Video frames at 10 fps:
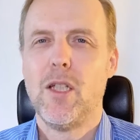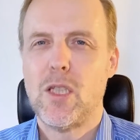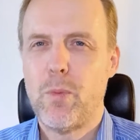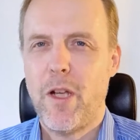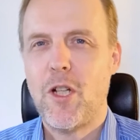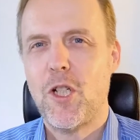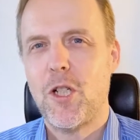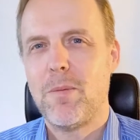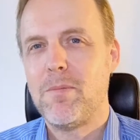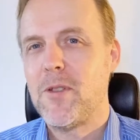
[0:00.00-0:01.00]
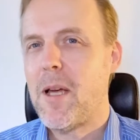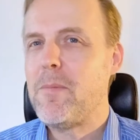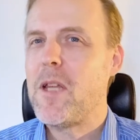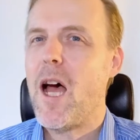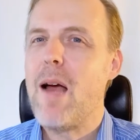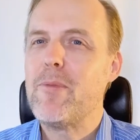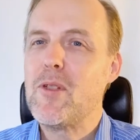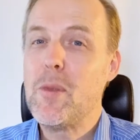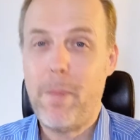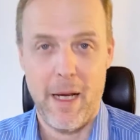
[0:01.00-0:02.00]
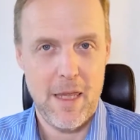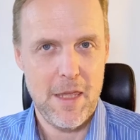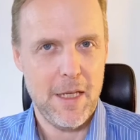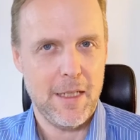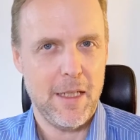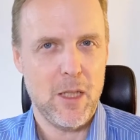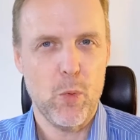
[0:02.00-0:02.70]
switch sometimes to pen thinking.